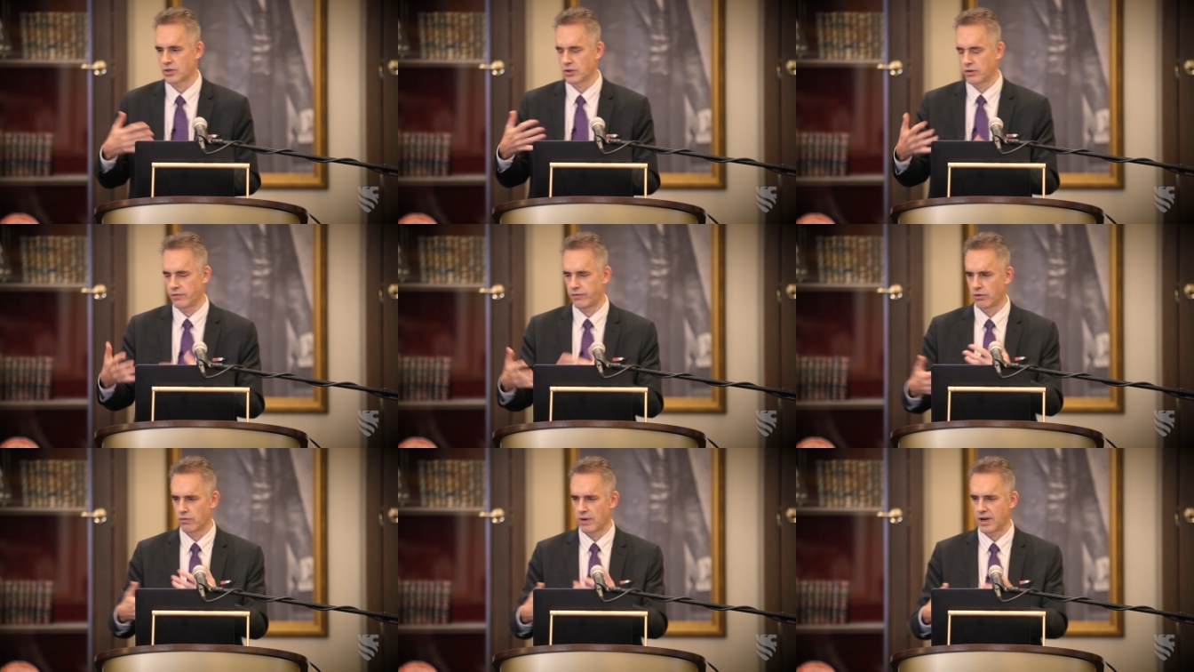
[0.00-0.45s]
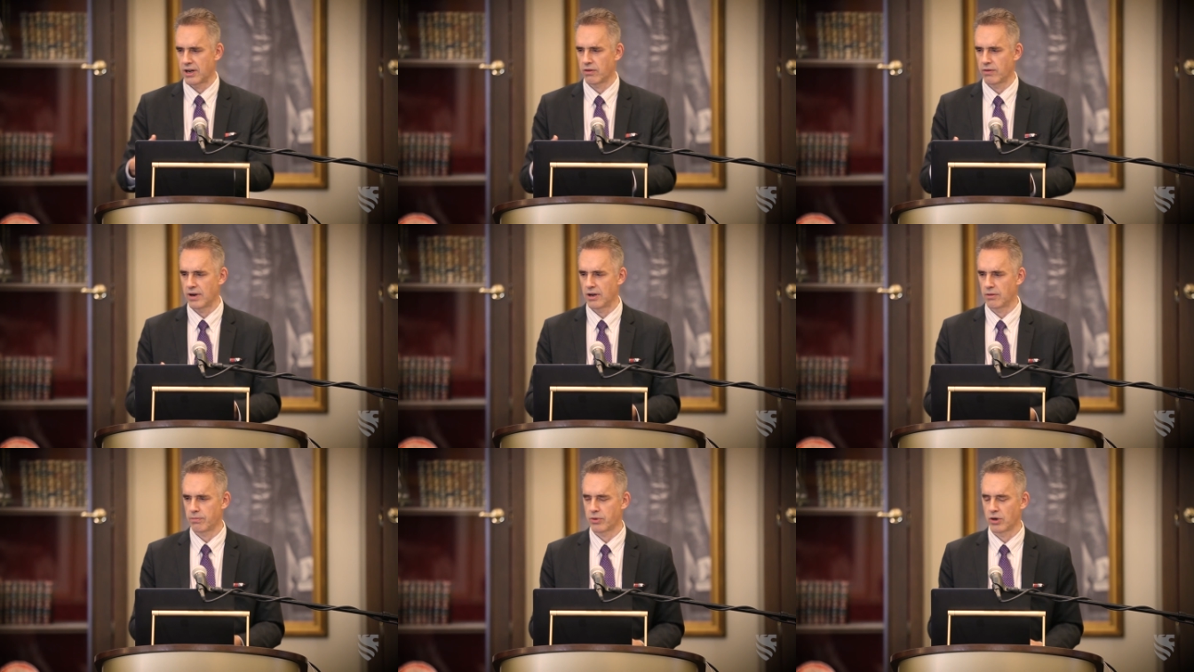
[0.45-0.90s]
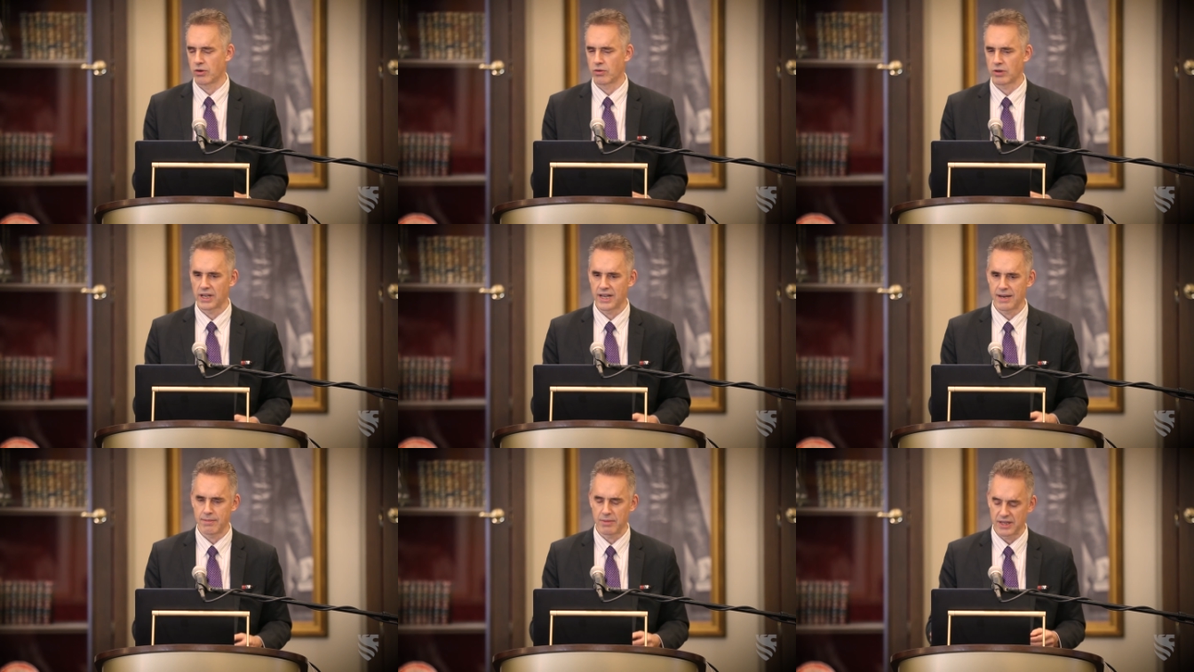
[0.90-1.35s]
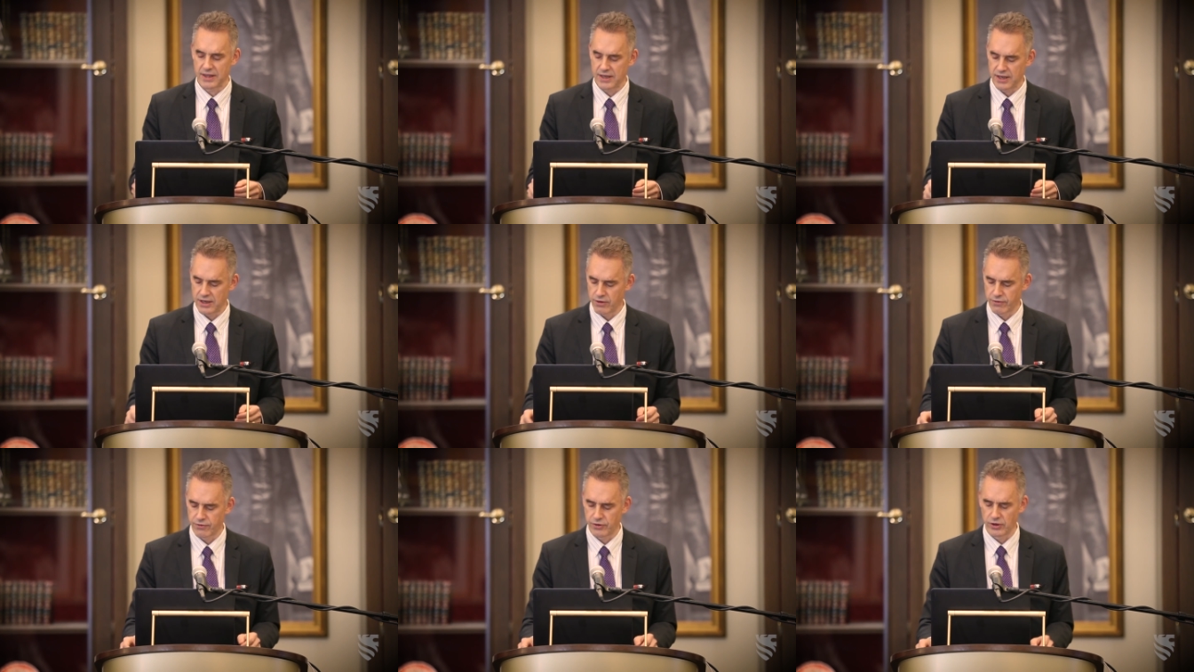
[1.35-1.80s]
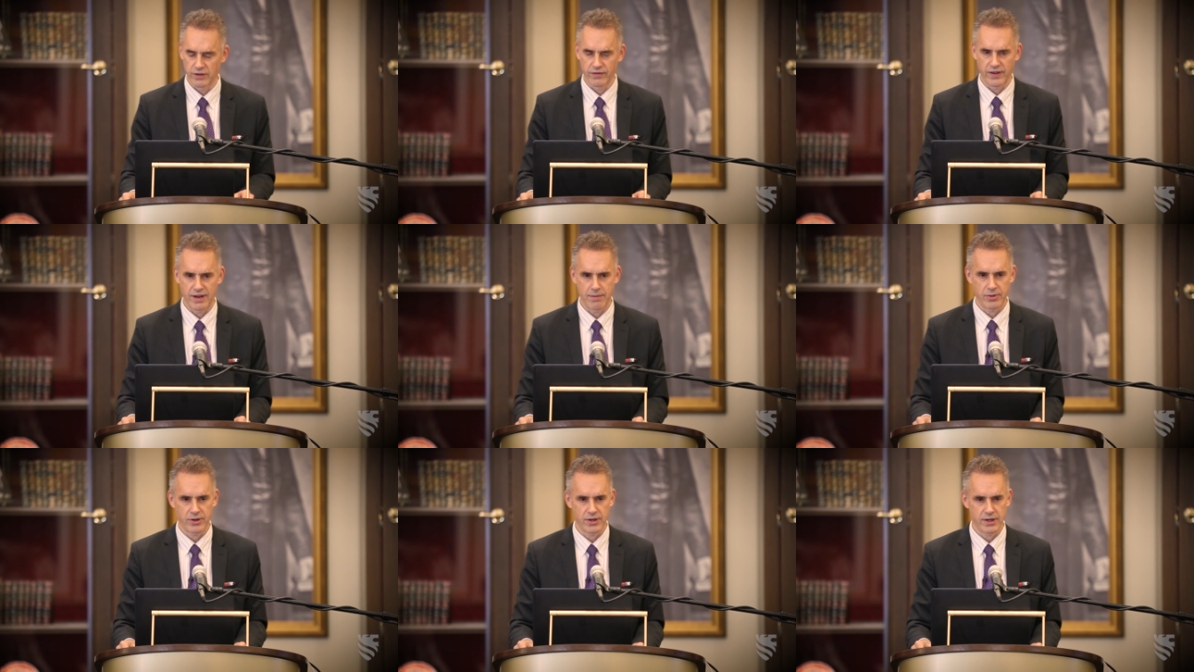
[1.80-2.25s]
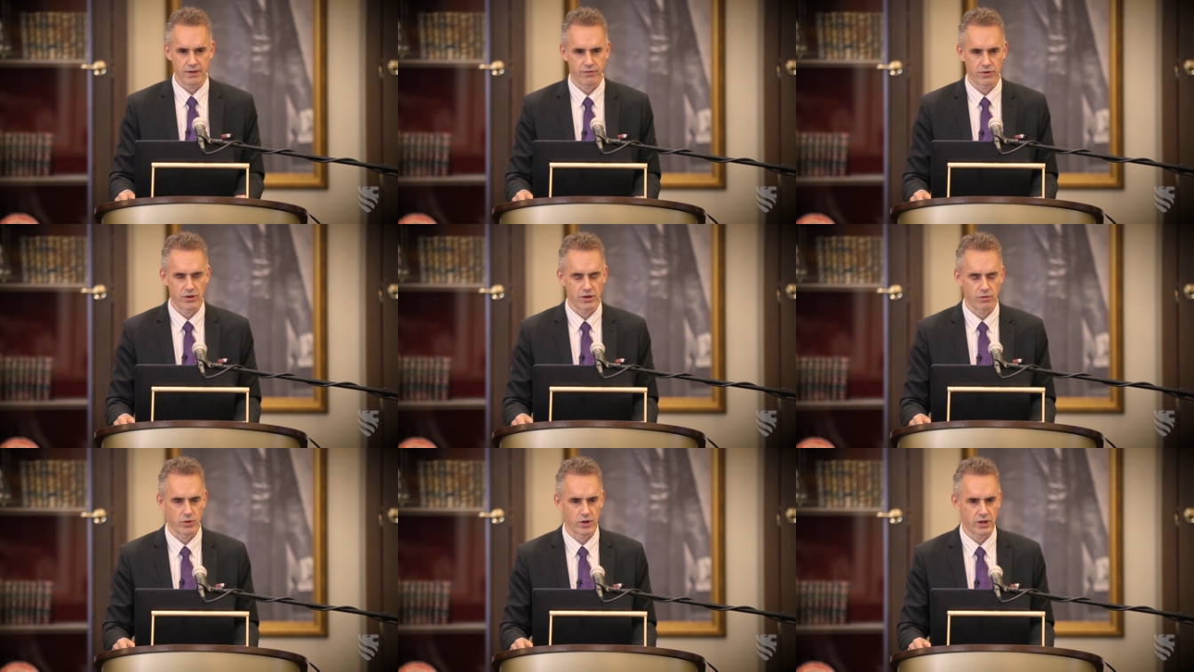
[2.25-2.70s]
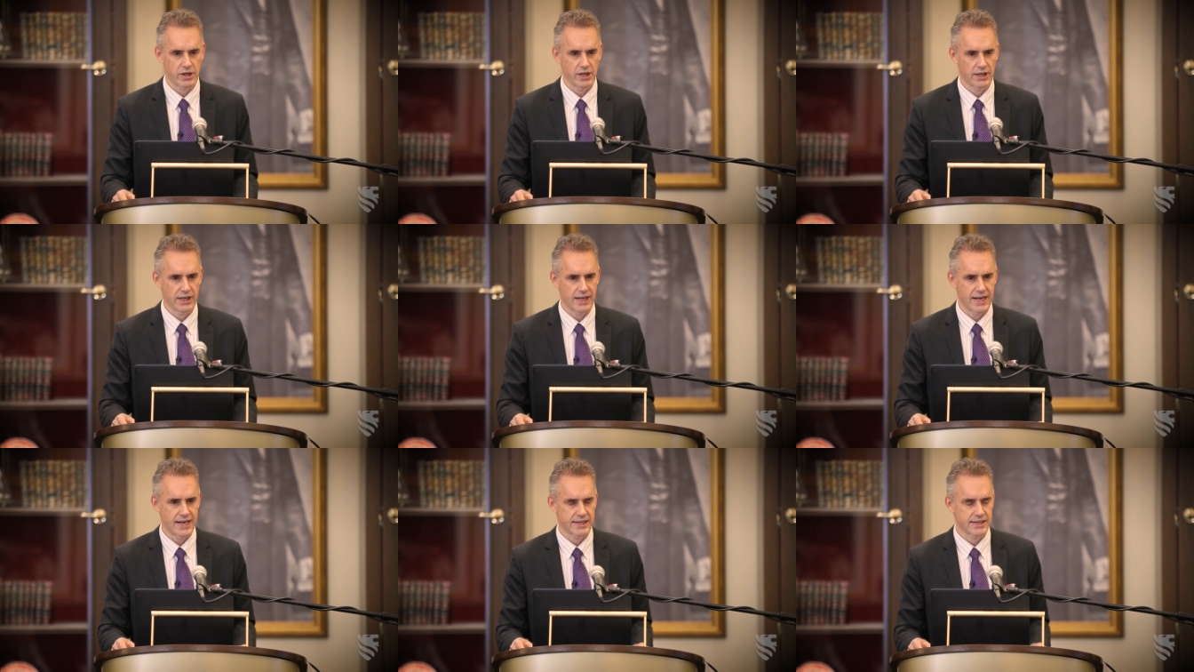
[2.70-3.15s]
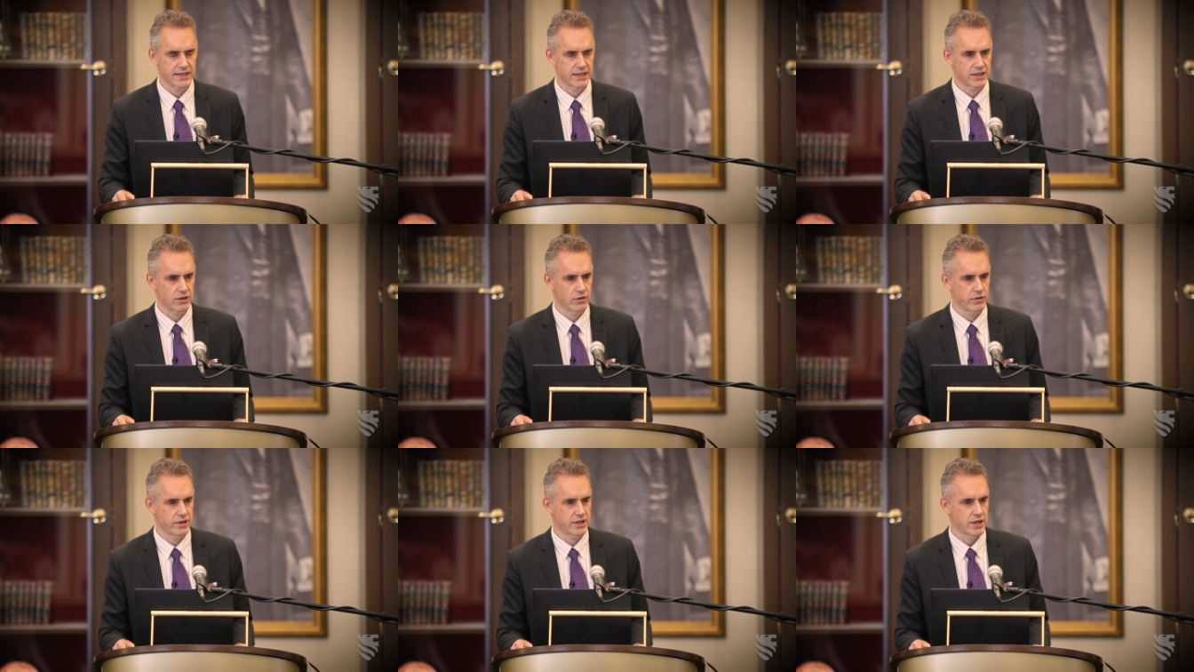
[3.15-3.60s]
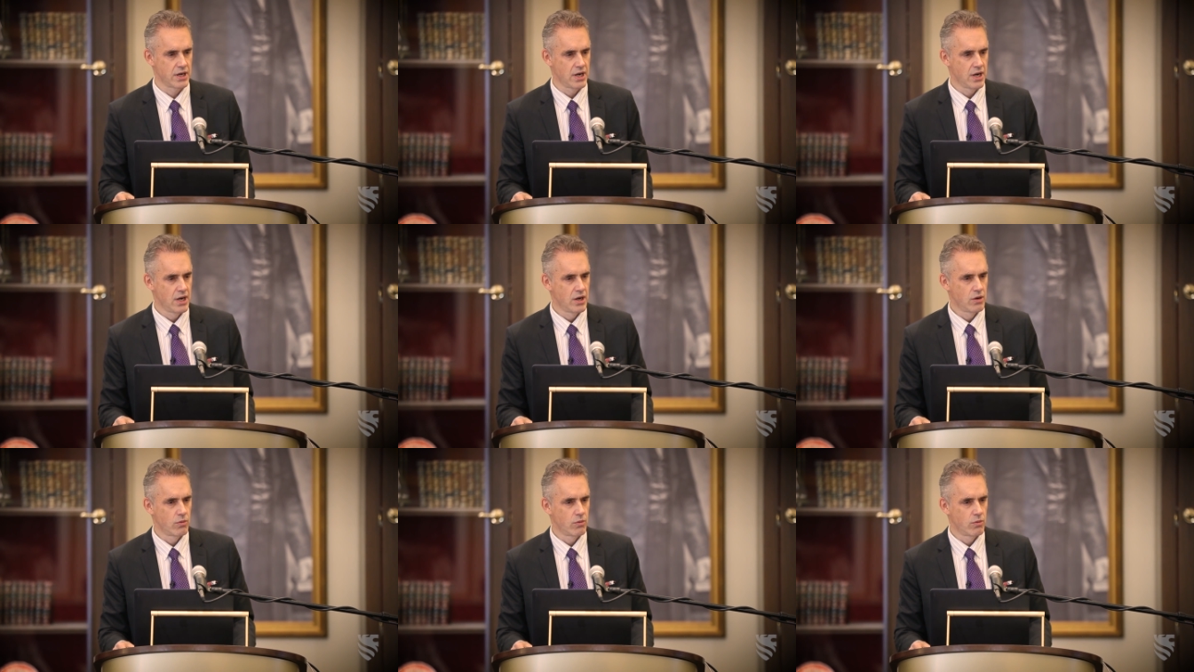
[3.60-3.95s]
So if you're running around proclaiming that you're full of empathy for the working class, it's always